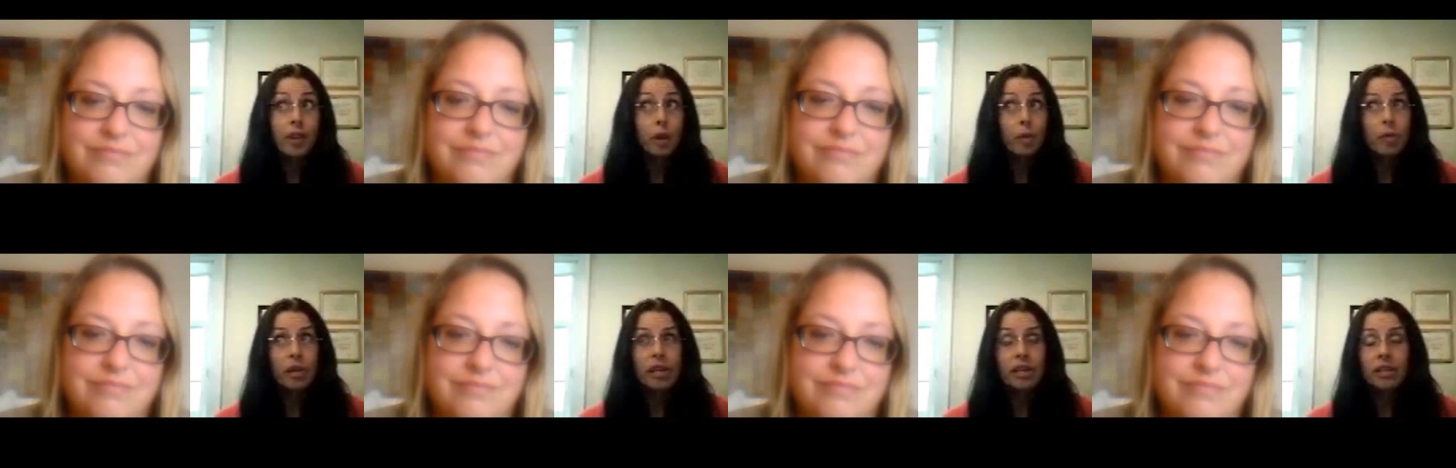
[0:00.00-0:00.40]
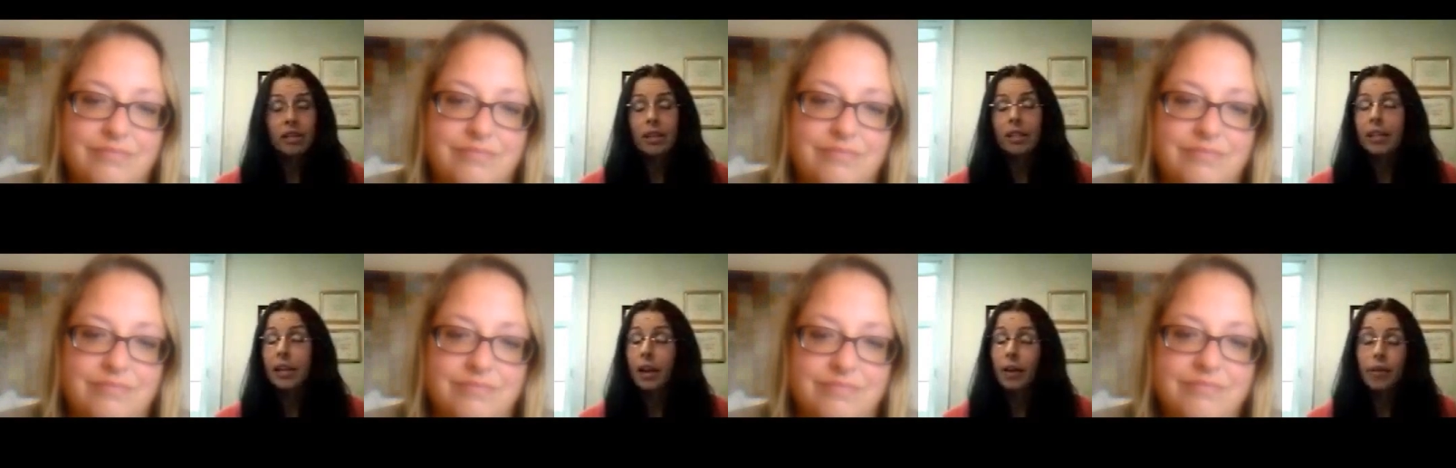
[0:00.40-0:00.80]
Speaker 1: Now there's
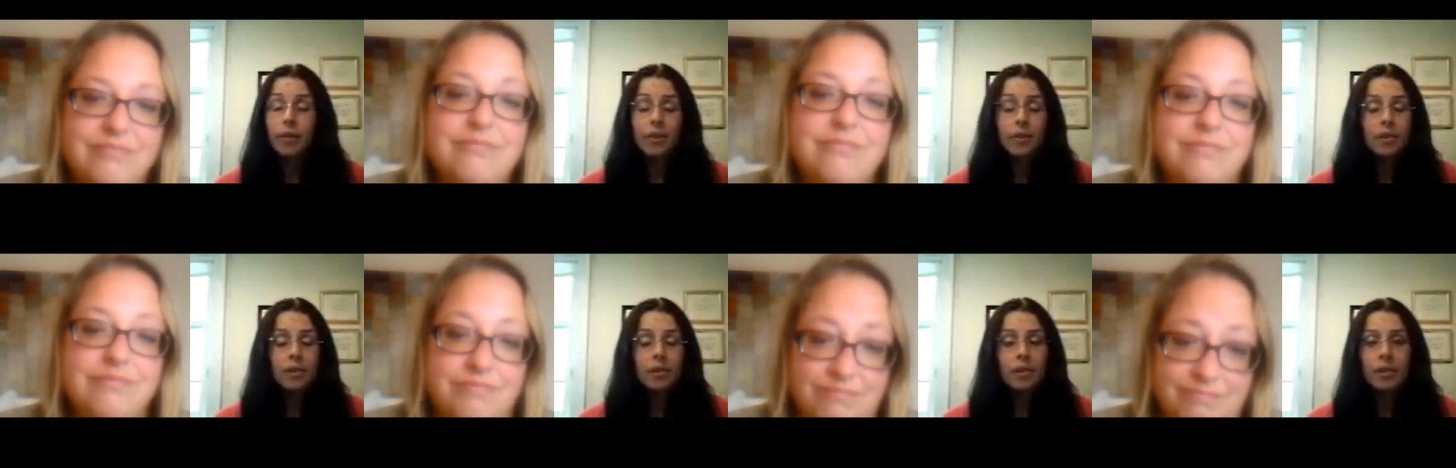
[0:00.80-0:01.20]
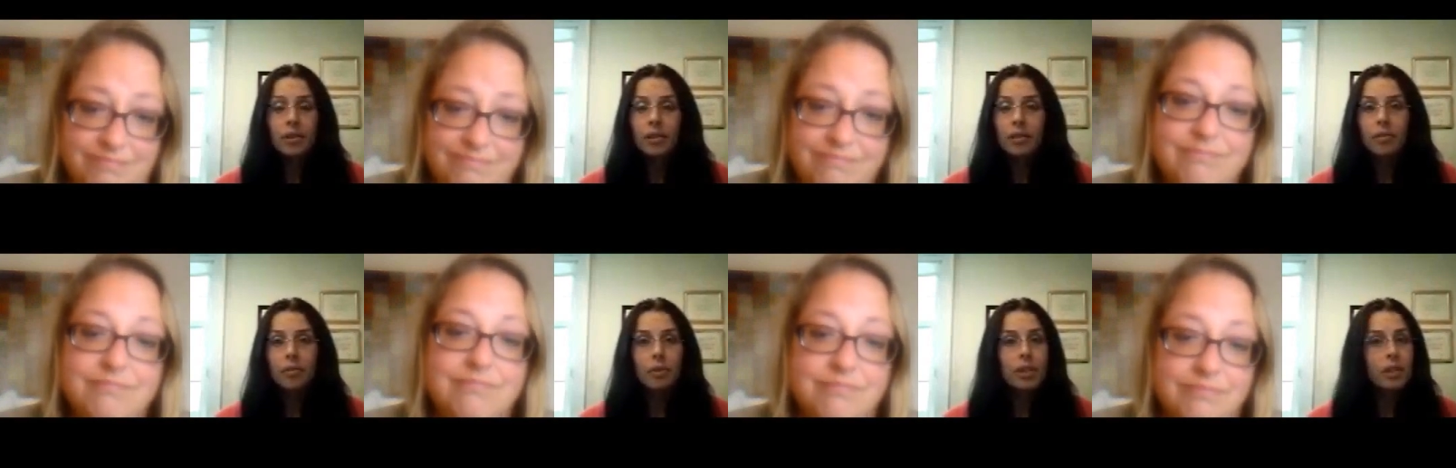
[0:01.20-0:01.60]
recent
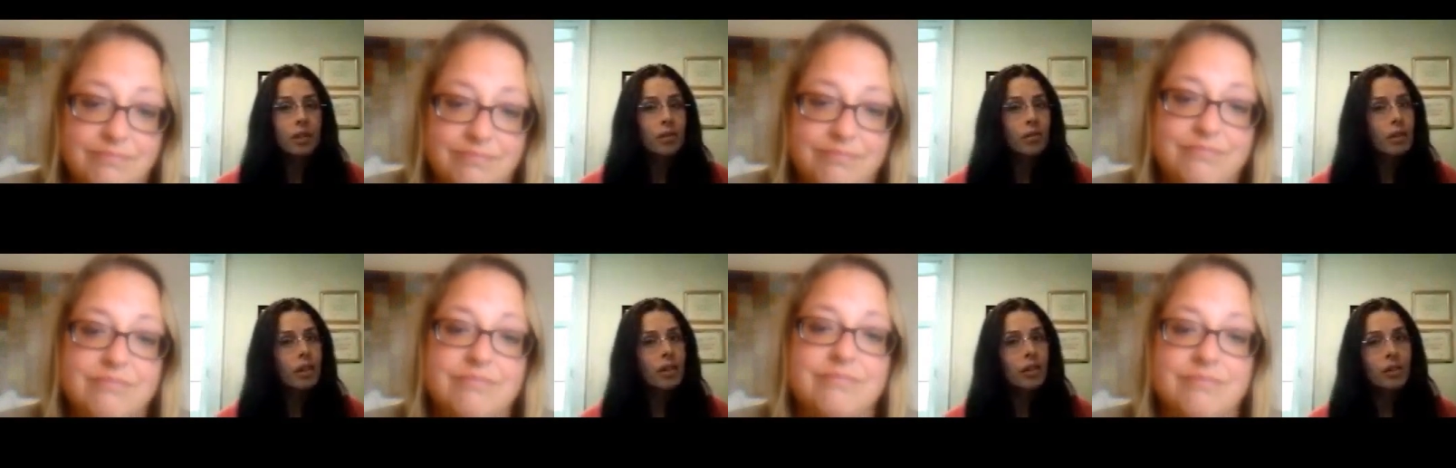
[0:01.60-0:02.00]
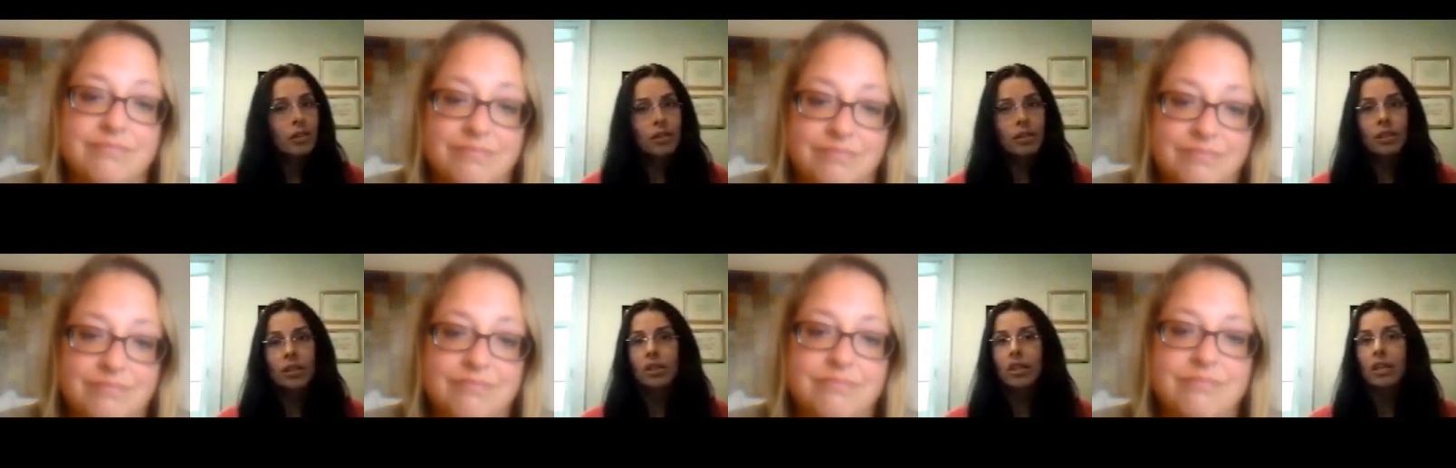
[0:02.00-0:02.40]
research
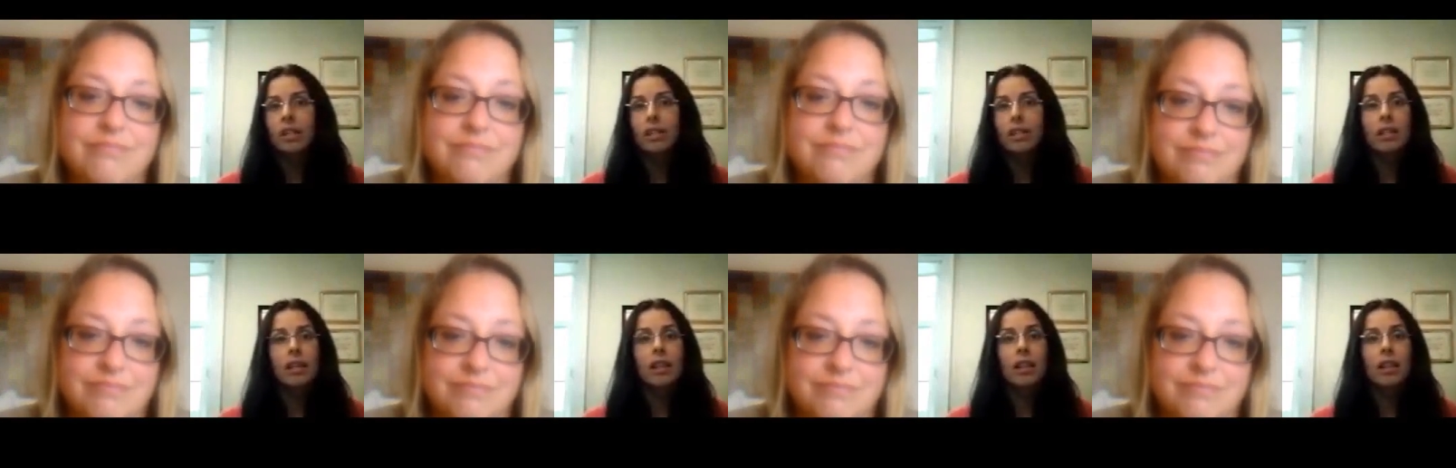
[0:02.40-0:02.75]
suggesting that